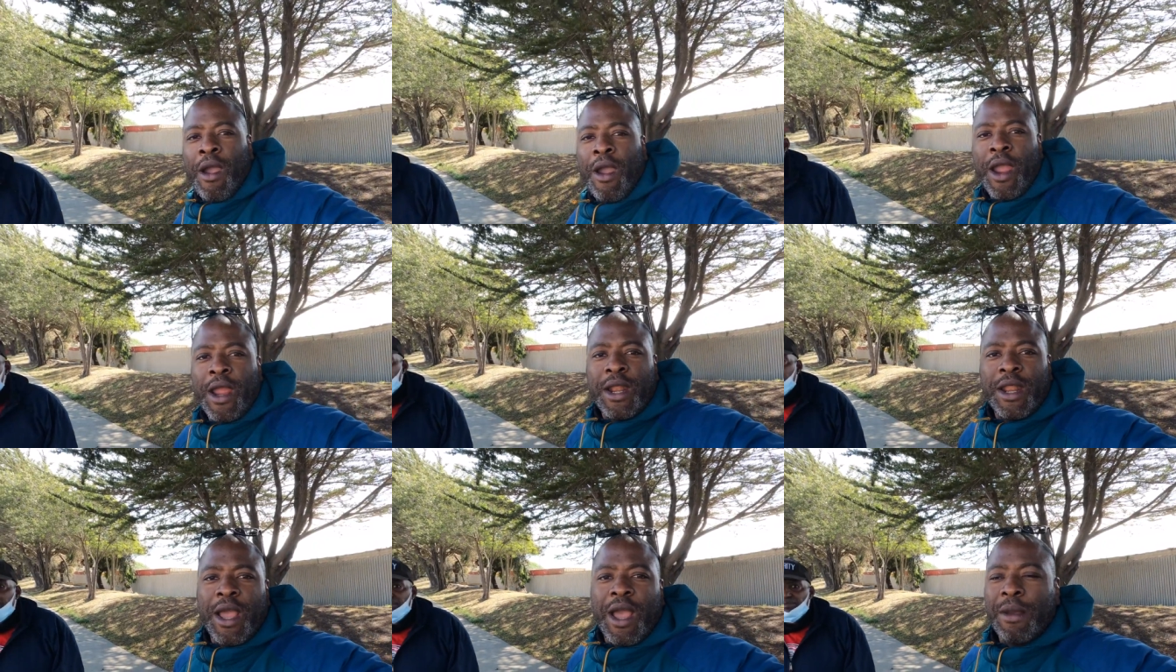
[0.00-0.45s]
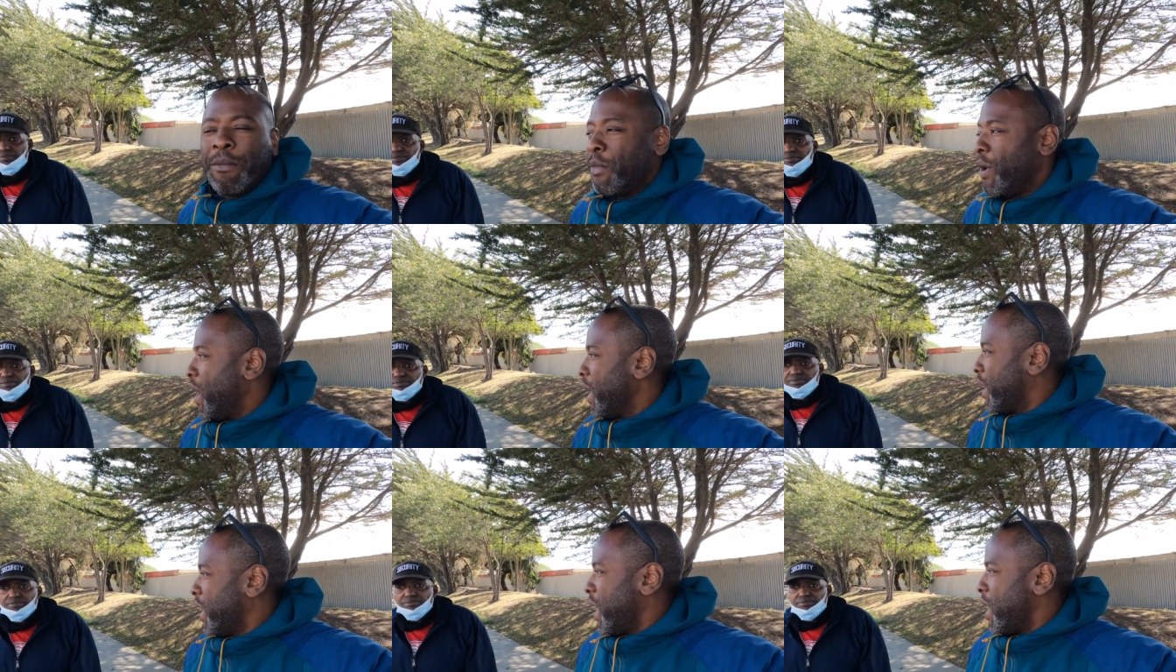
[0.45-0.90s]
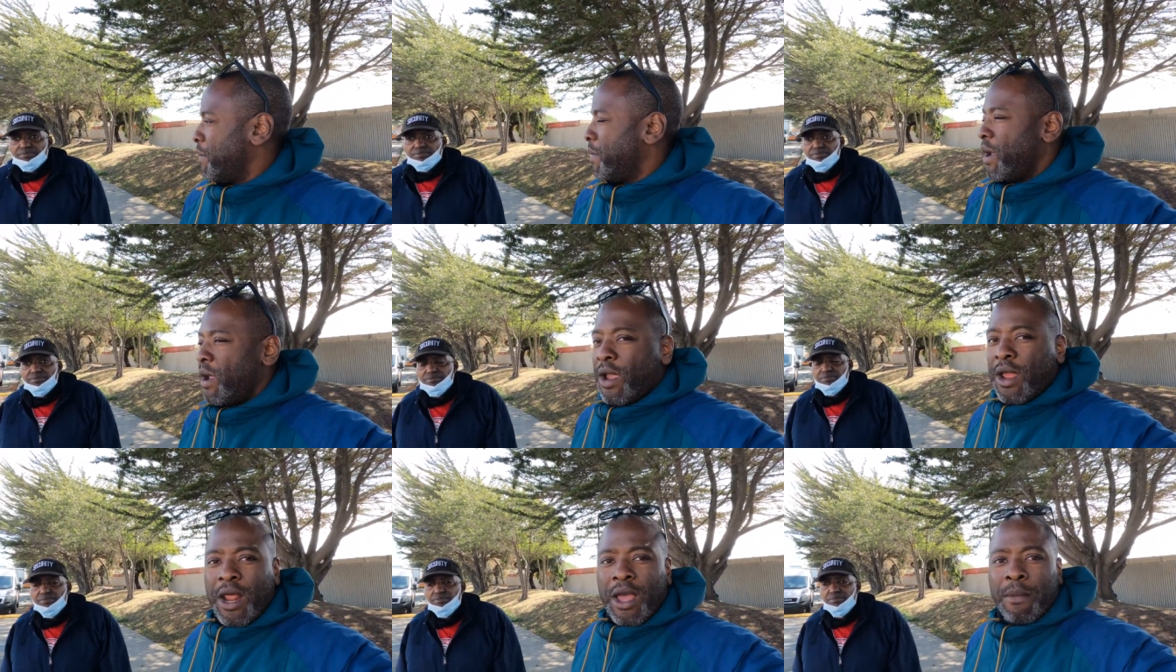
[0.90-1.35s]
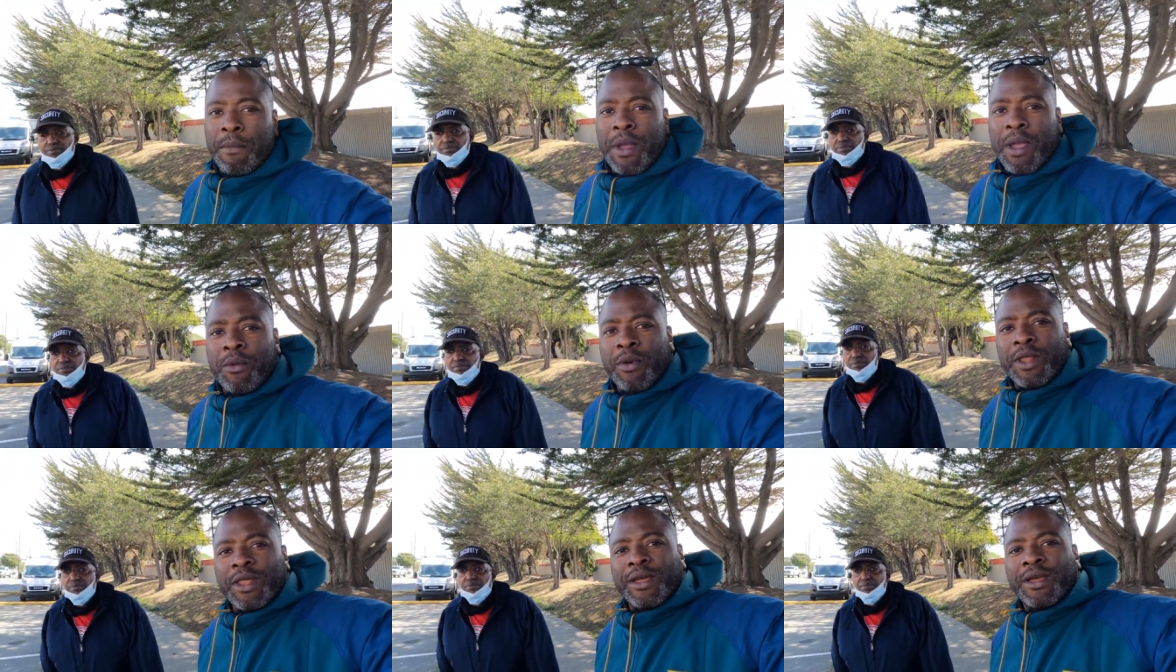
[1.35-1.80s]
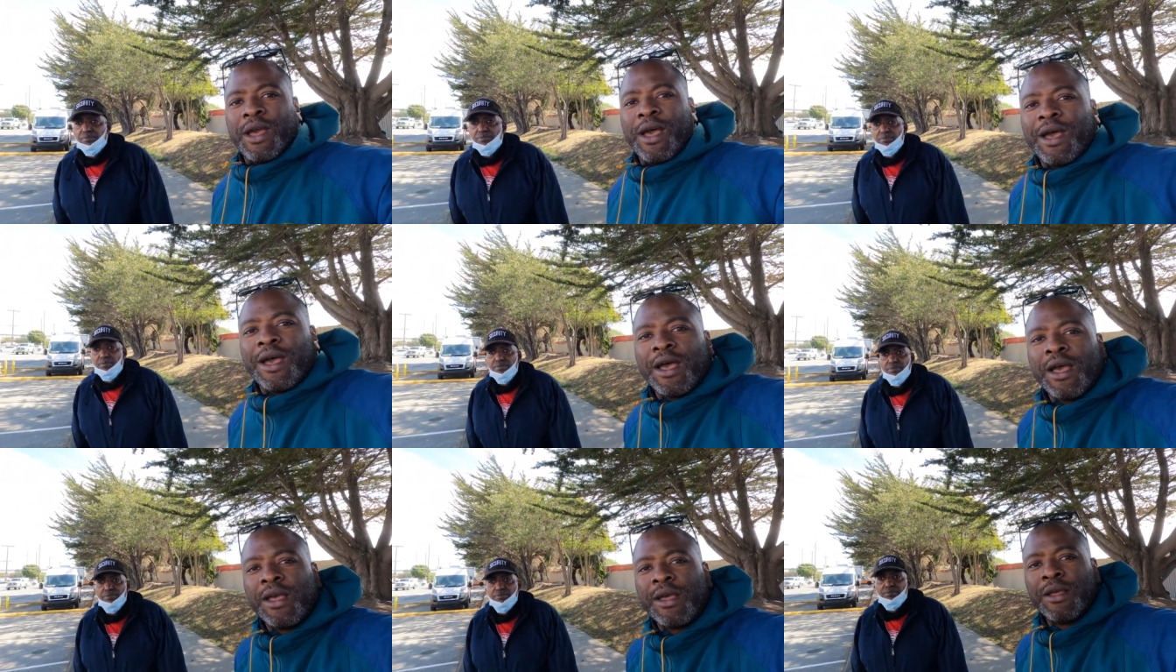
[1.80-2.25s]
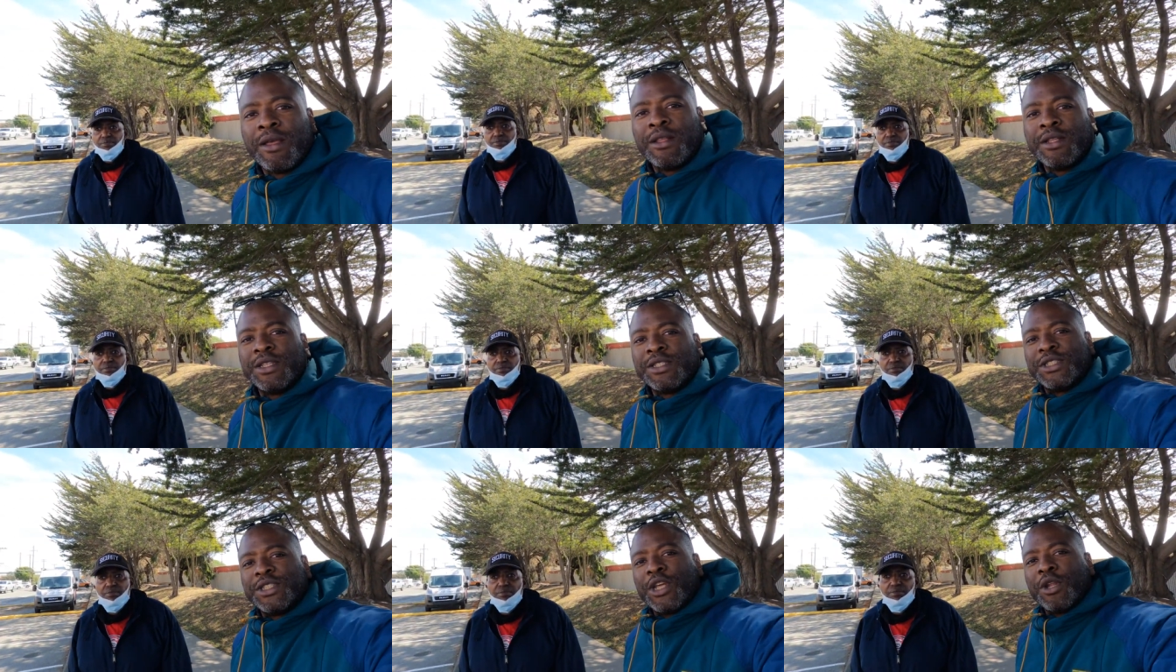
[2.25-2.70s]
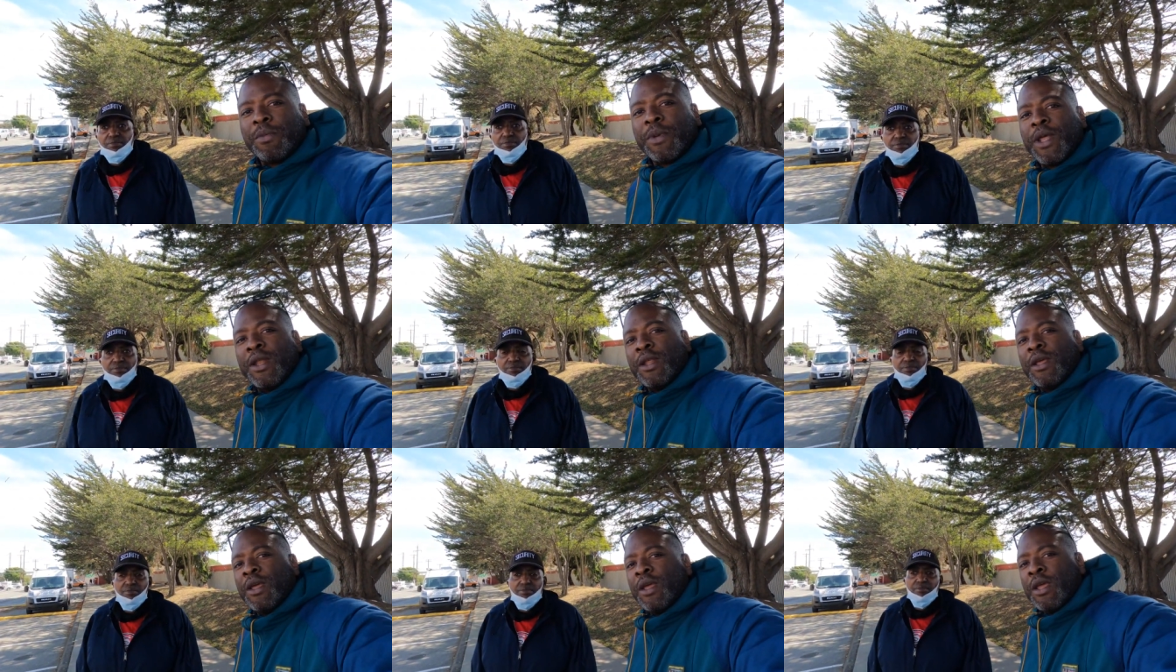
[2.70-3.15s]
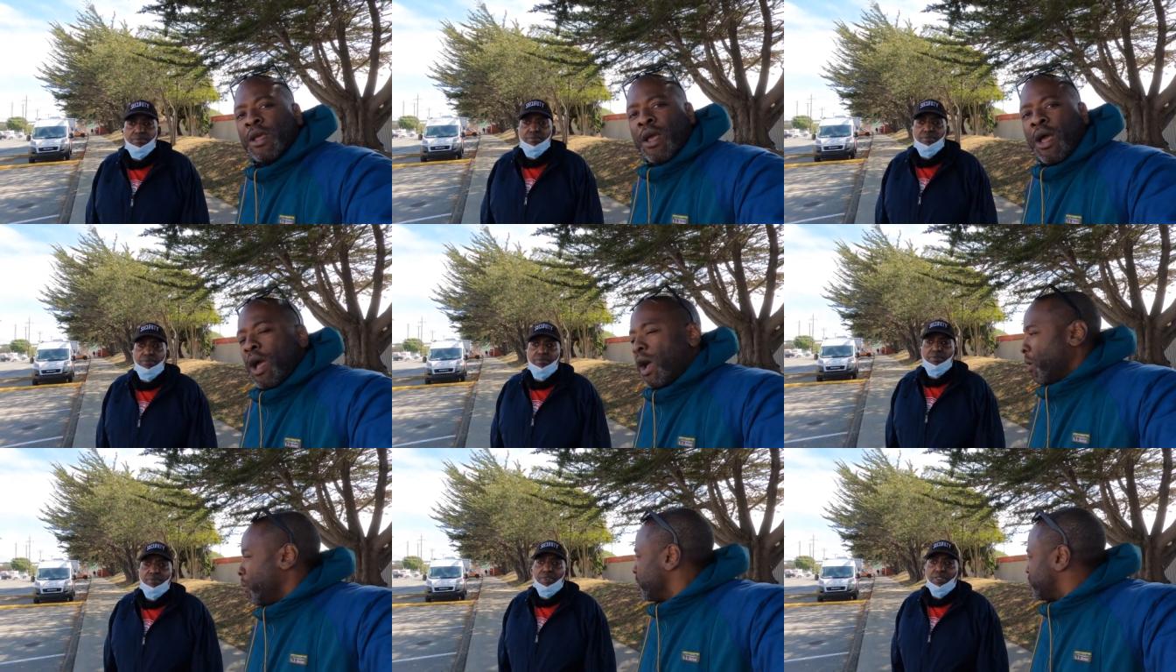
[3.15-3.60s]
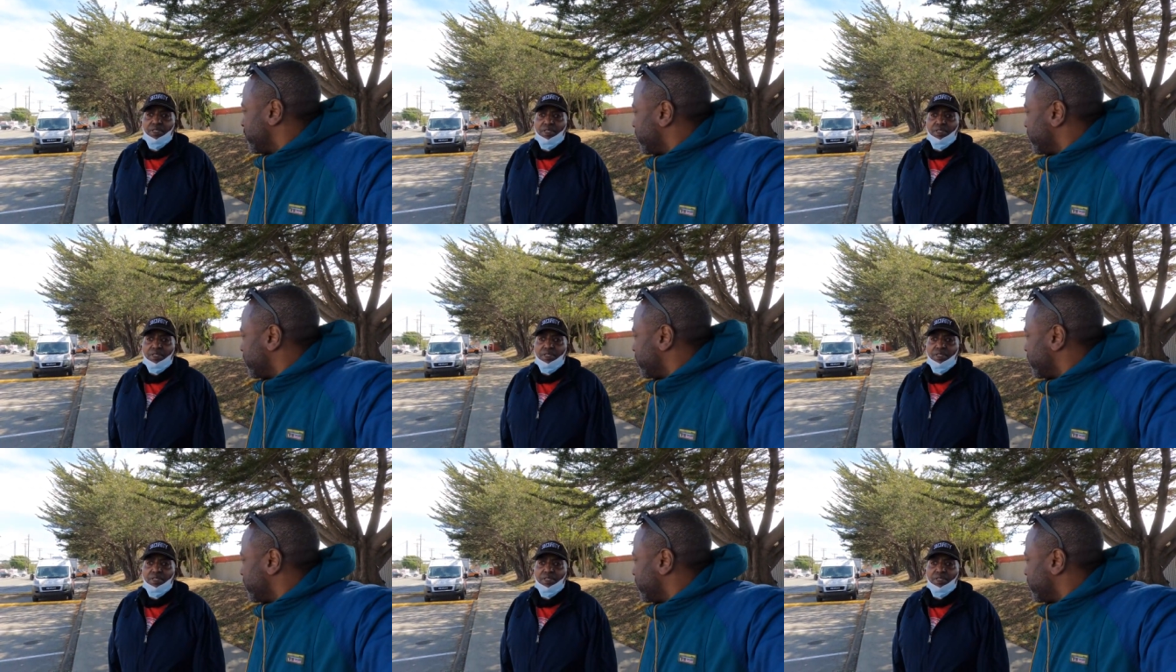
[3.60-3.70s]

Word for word: right, now I'm, I came here and I met with uh, this gentleman. Uh, what's